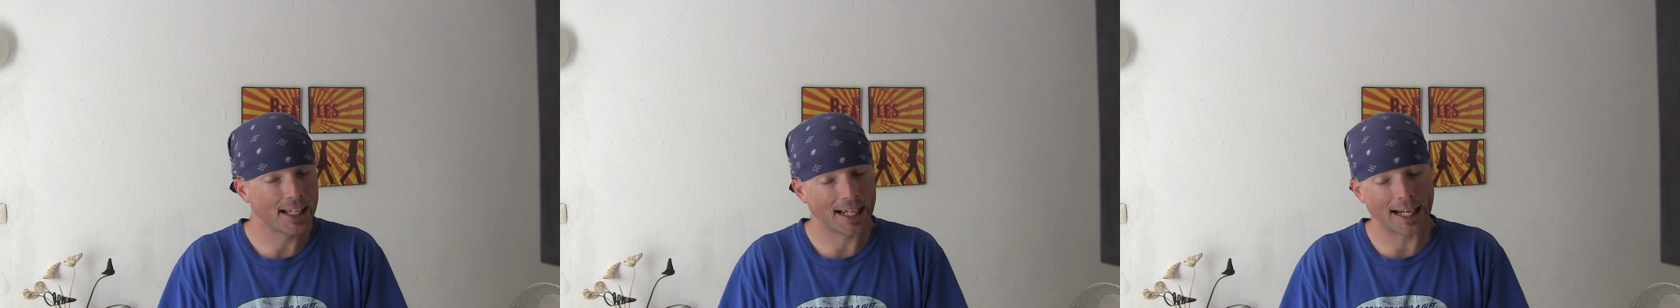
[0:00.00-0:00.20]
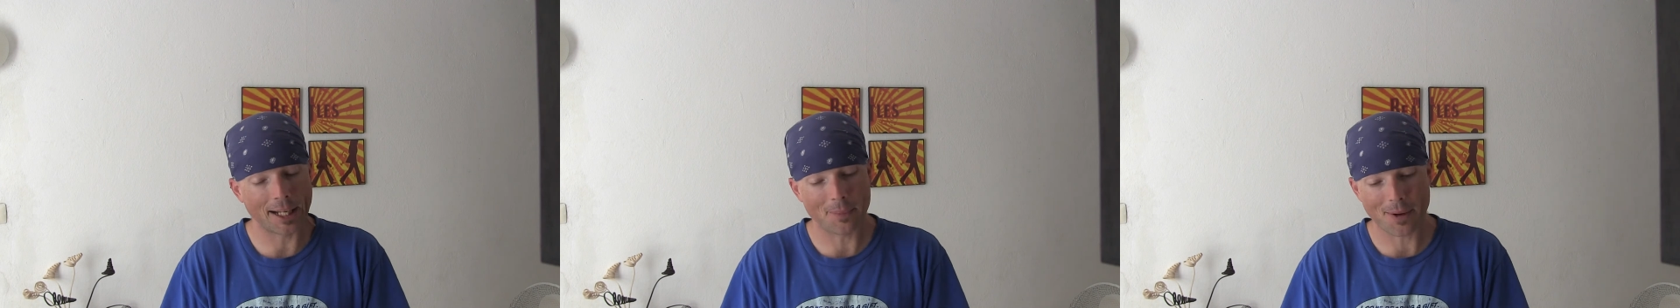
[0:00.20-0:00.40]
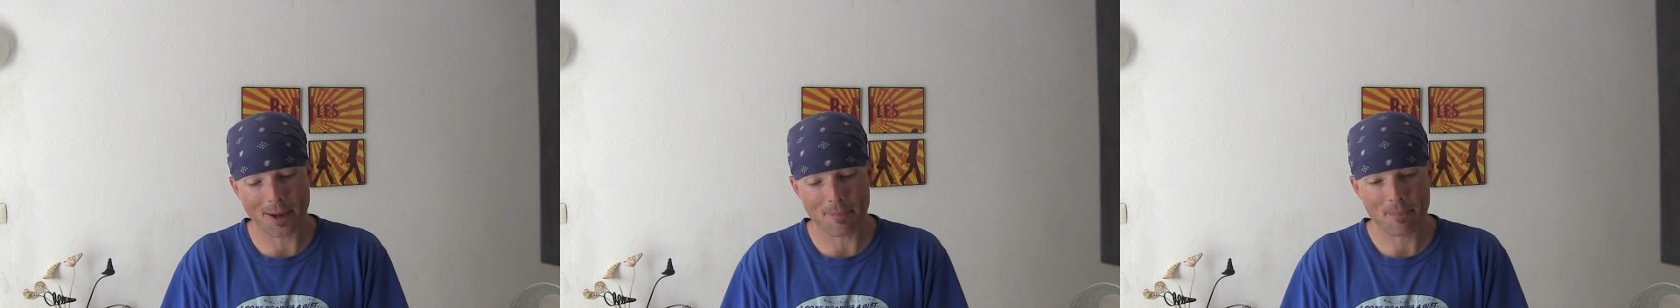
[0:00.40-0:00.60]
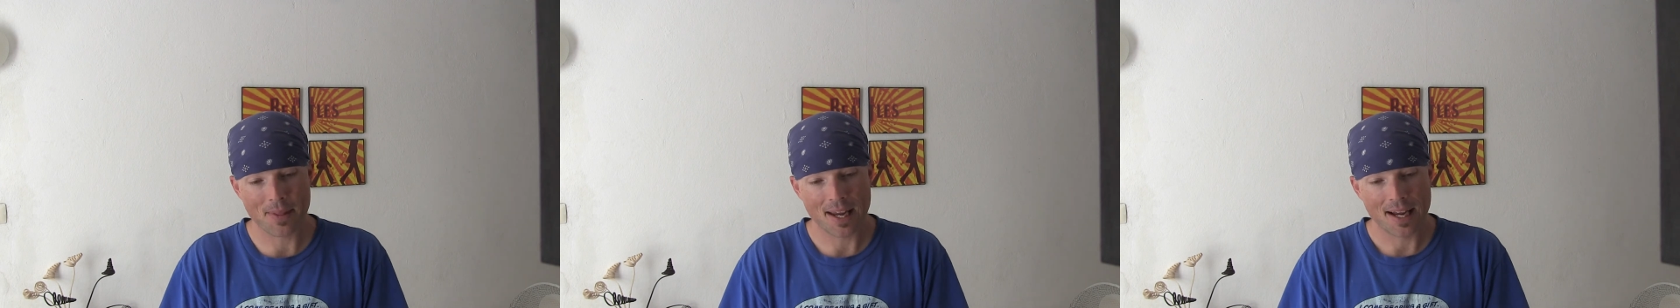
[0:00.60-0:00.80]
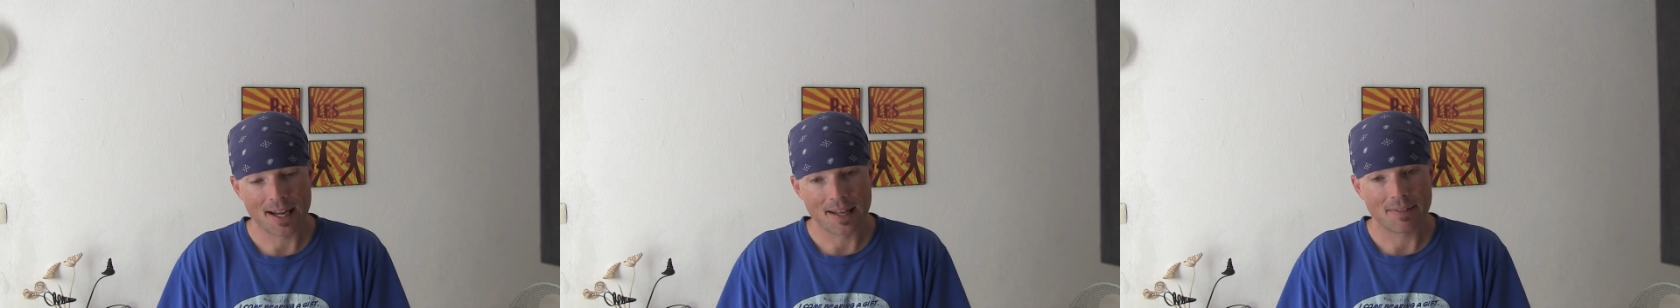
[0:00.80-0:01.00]
Anyway,
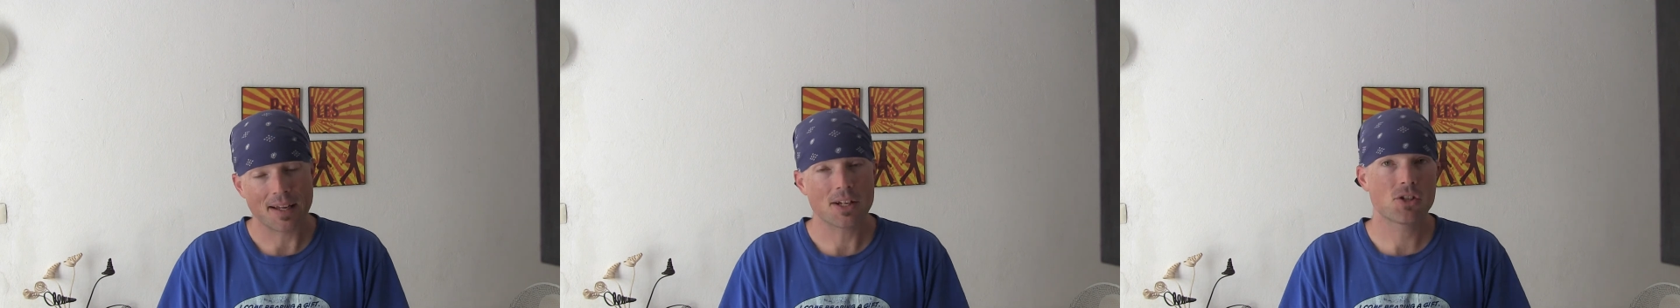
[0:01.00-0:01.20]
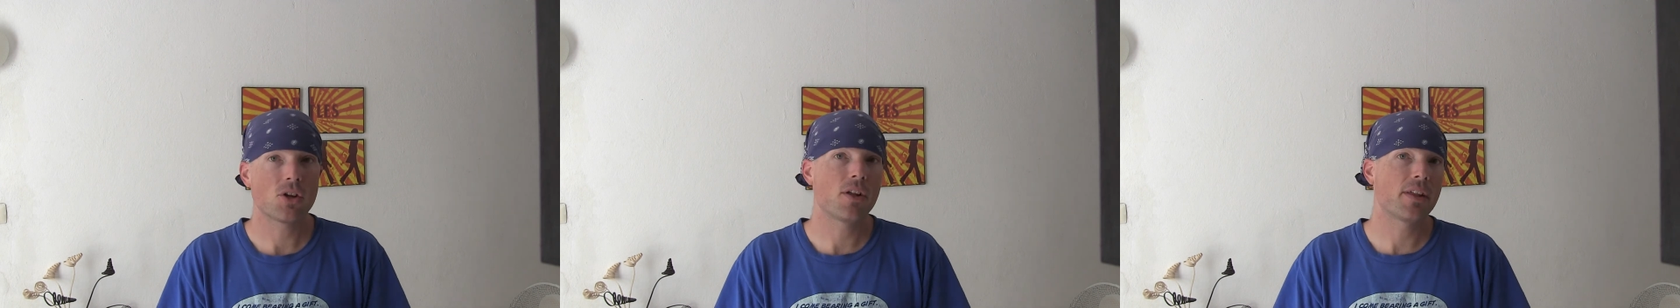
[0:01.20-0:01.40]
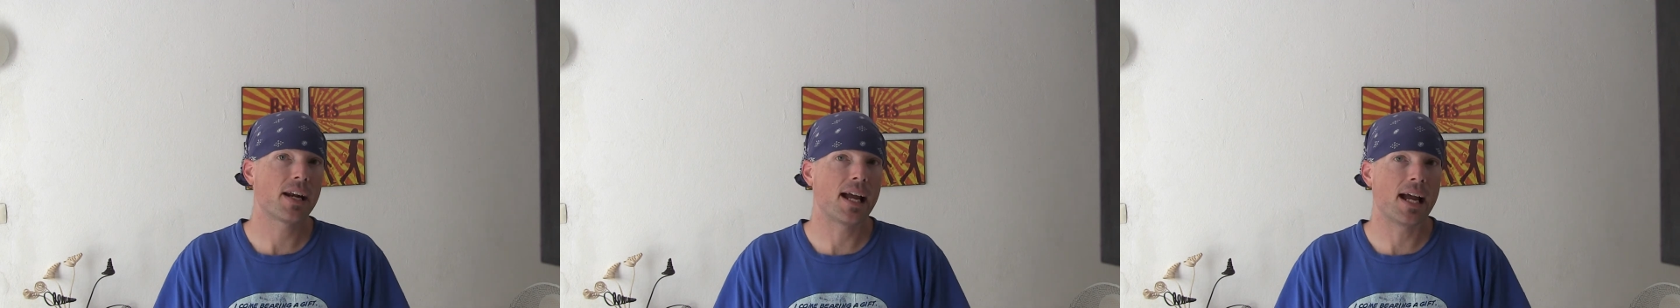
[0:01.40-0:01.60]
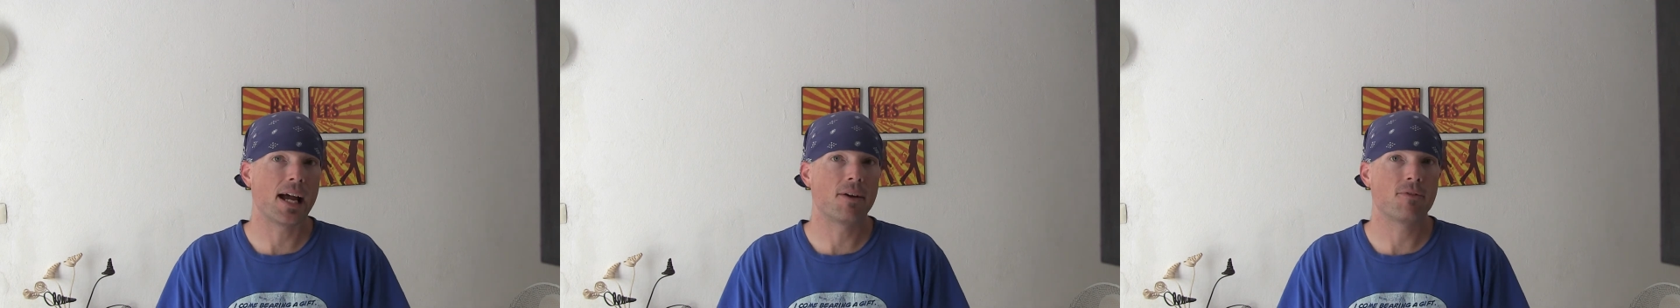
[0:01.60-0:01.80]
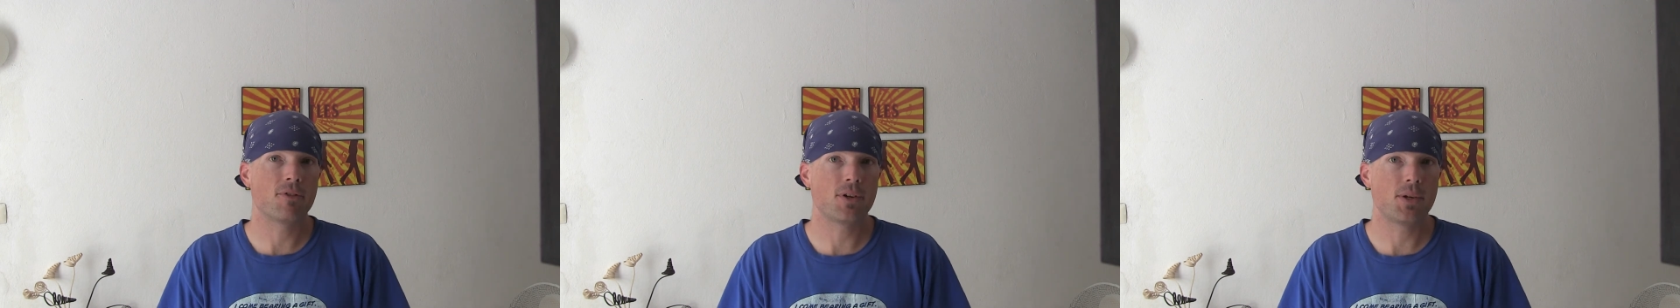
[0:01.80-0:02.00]
that's all that I
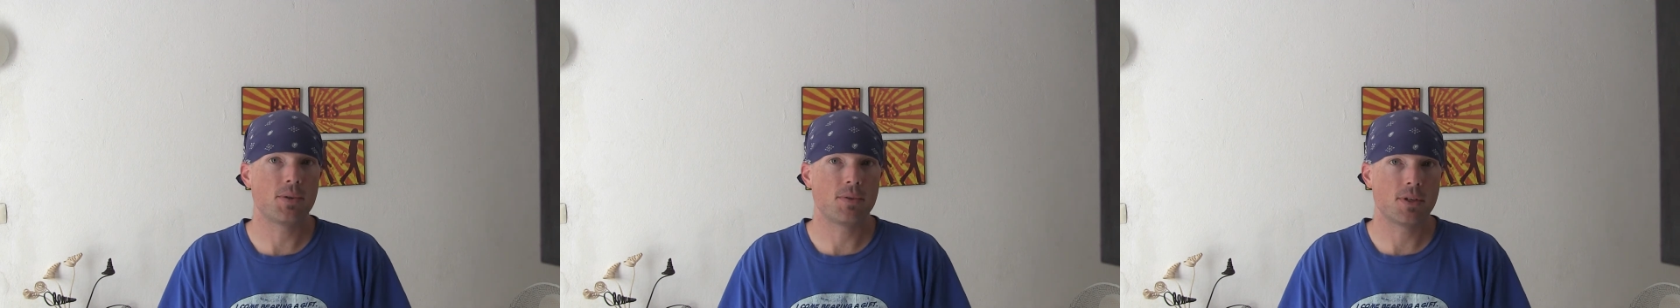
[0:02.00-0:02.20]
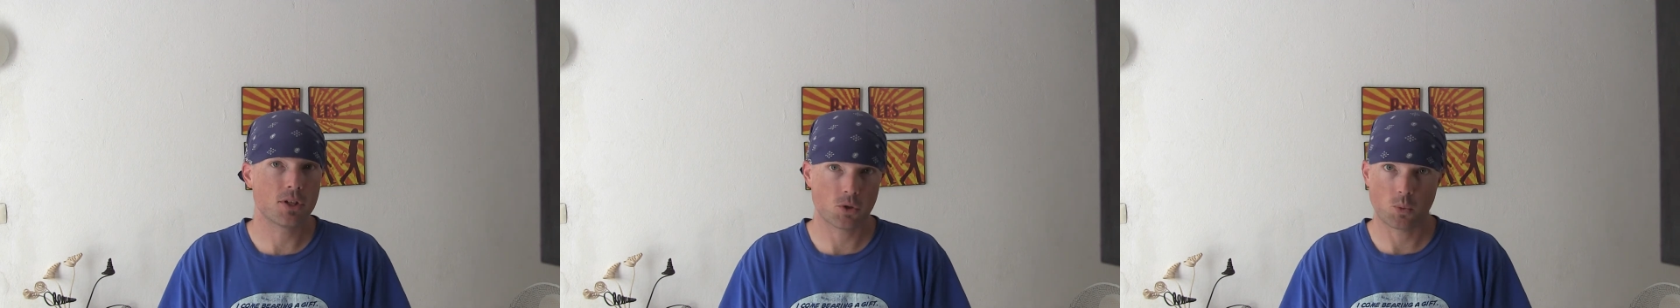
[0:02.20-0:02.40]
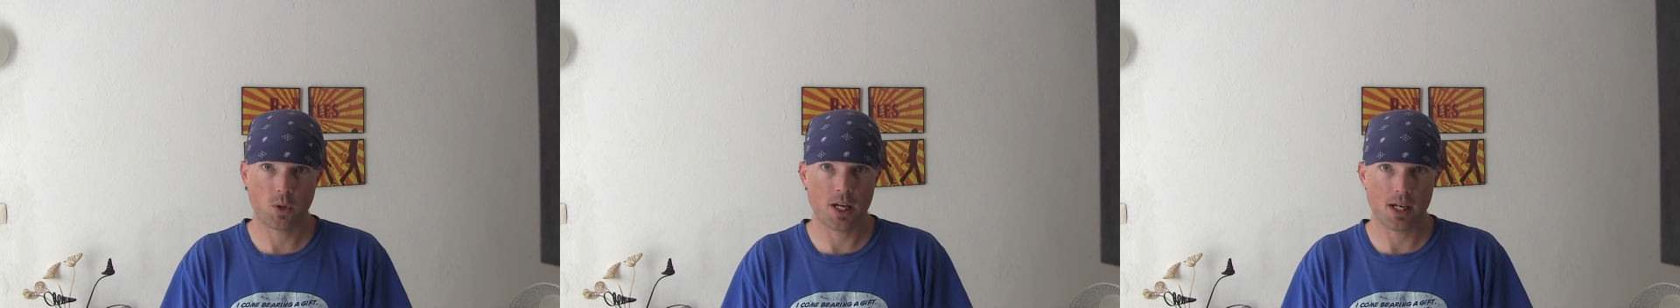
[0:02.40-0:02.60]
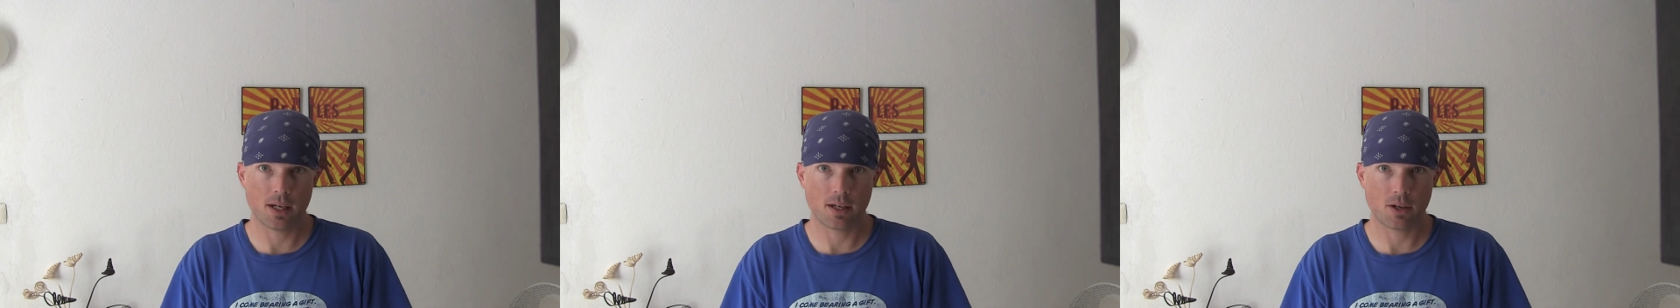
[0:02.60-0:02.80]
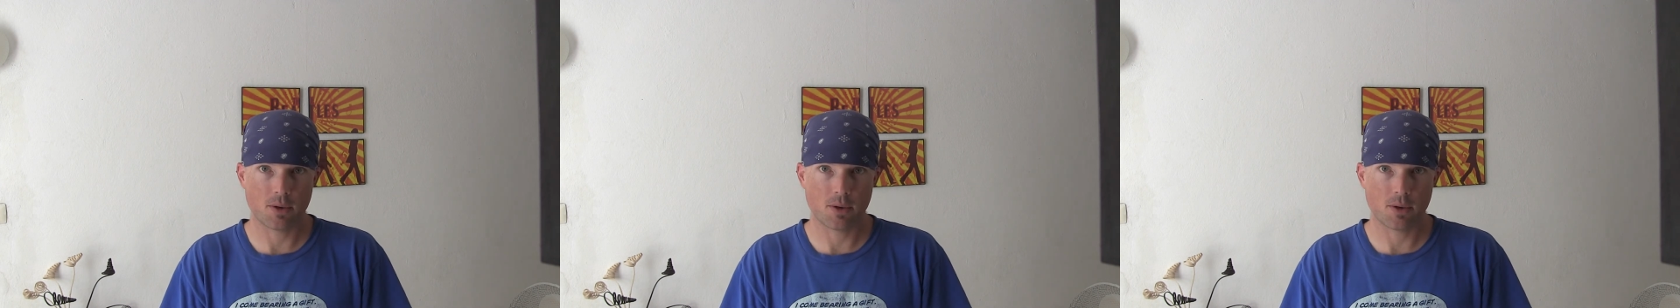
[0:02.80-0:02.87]
have for you this week.